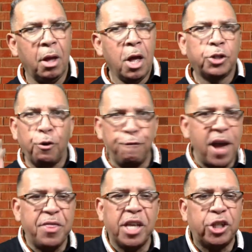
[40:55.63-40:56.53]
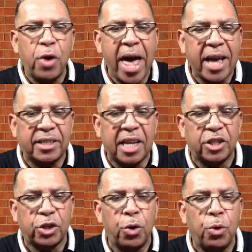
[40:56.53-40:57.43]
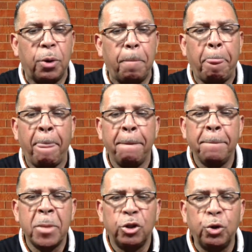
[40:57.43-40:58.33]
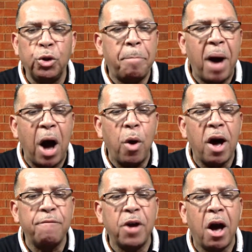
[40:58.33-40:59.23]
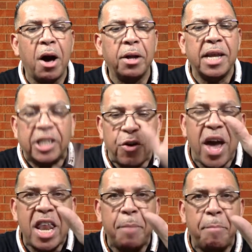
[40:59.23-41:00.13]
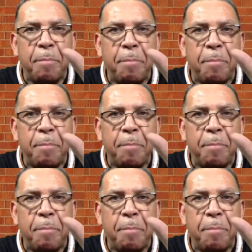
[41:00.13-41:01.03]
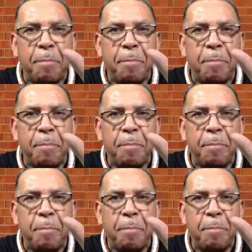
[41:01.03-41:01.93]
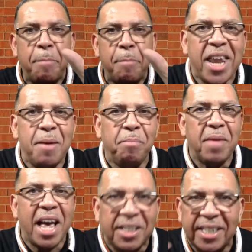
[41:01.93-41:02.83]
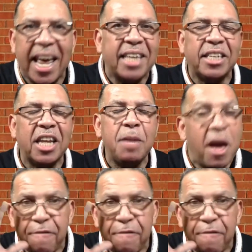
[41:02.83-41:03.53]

So faith is your access code to the power of God. Is there anybody ever tried him and tested him and